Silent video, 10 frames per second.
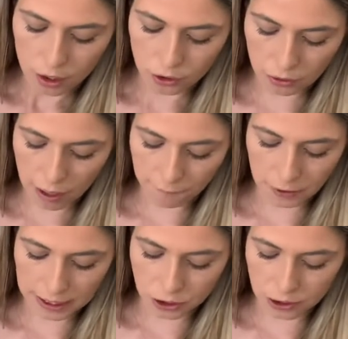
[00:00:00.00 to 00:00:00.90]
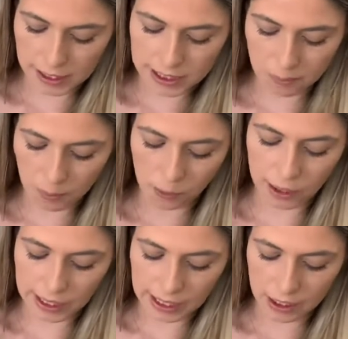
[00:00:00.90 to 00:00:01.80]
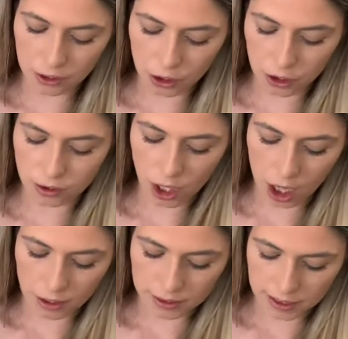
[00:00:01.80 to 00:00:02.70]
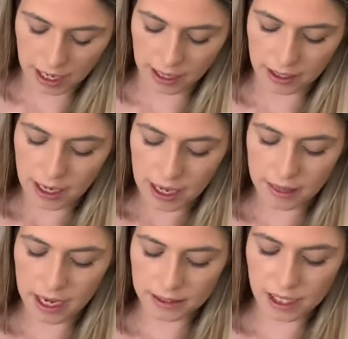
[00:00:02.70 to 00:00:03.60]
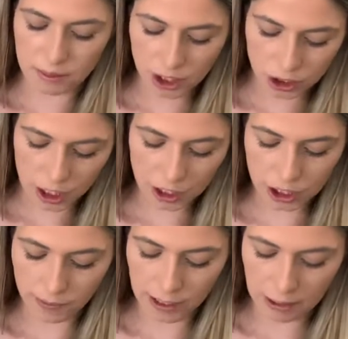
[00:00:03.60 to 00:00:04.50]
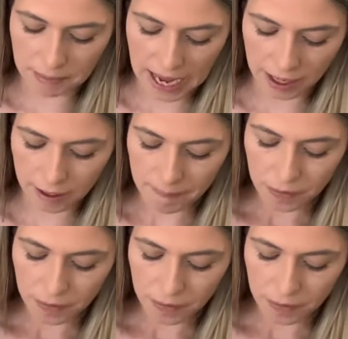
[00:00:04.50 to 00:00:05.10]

Do not forget your decimal point and your dollar sign, and that's how much change they would get back.